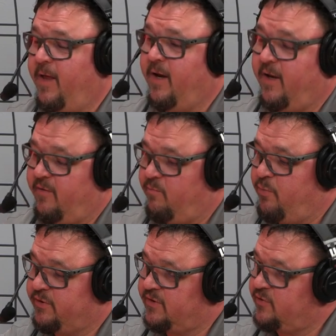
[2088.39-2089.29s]
and it
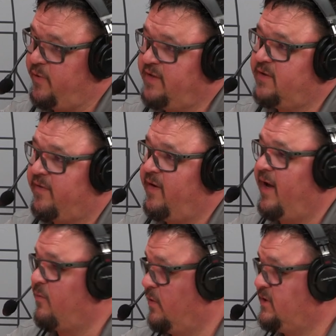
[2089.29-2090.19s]
puts a squeeze on the
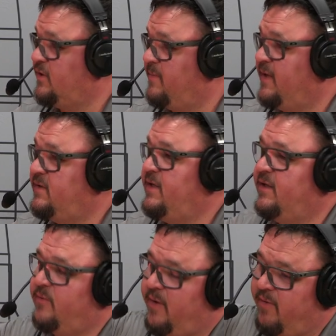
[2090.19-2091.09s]
neck, which is my
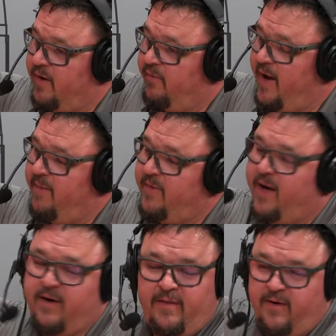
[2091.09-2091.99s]
seal. We run a ram
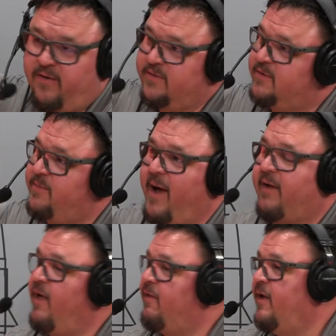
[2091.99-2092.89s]
down in there and
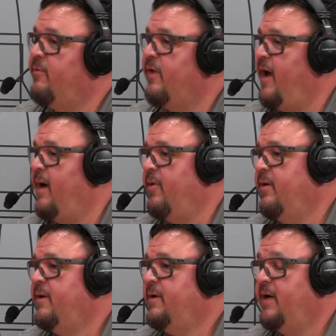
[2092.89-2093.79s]
smack that thing with a
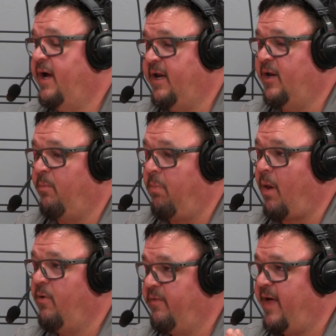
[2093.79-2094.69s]
hammer, and it'll
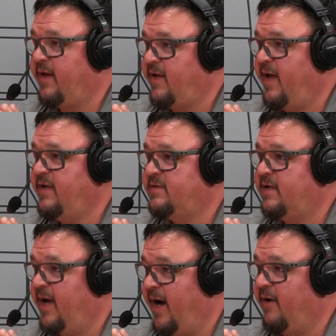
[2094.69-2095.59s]
blow that case
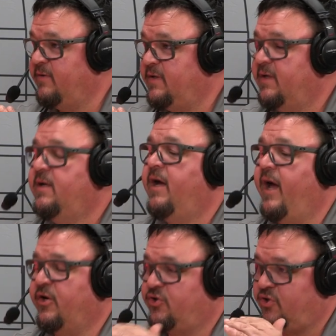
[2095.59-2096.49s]
out
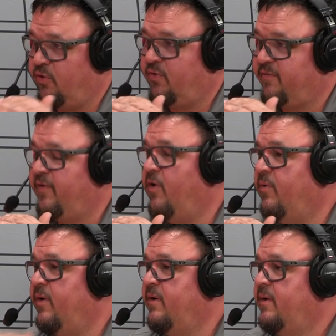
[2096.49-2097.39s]
and shoulder
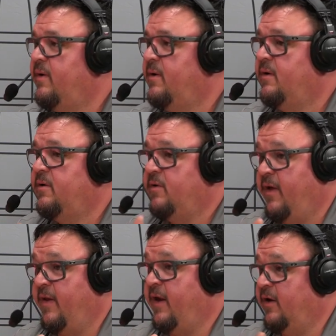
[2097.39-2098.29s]
forward,
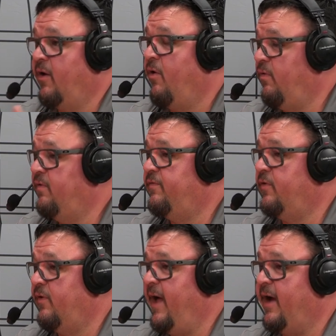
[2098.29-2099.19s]
and then it'll hold the
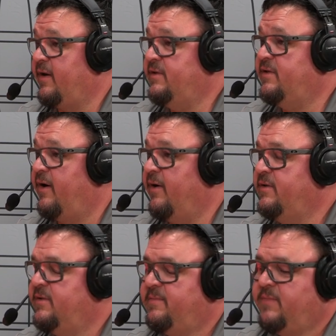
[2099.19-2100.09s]
full Ackley
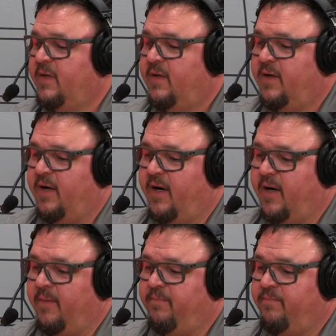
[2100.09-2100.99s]
charge.
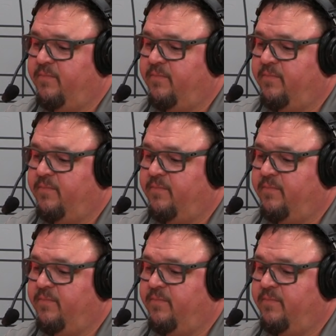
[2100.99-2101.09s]
Um,